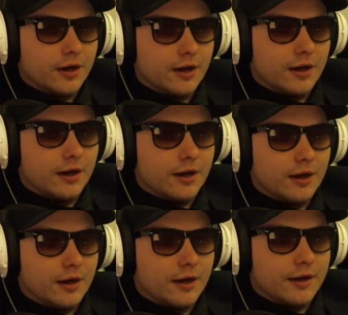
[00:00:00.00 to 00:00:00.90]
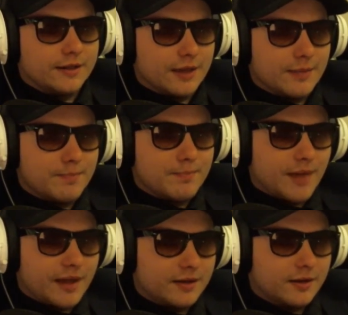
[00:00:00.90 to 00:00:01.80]
and they
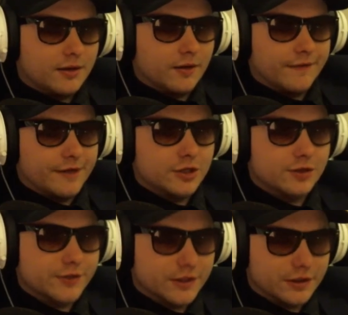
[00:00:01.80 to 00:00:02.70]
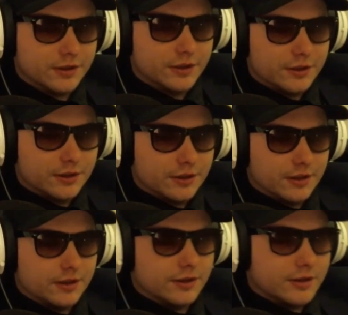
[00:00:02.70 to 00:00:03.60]
met officials in
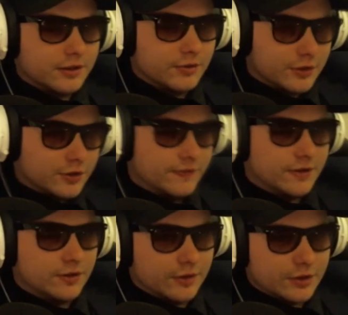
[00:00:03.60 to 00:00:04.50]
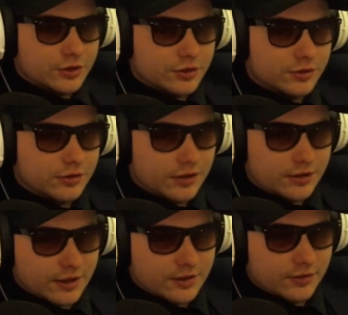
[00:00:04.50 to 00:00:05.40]
the Russian Federation,
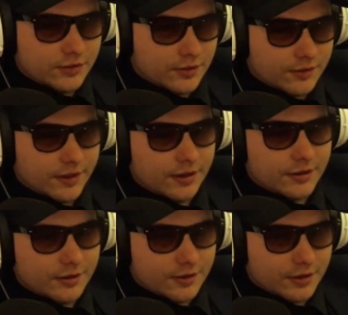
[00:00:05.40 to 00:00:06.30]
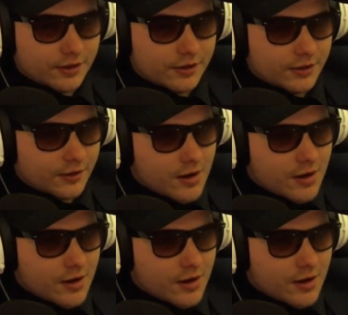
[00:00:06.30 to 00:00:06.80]
such as their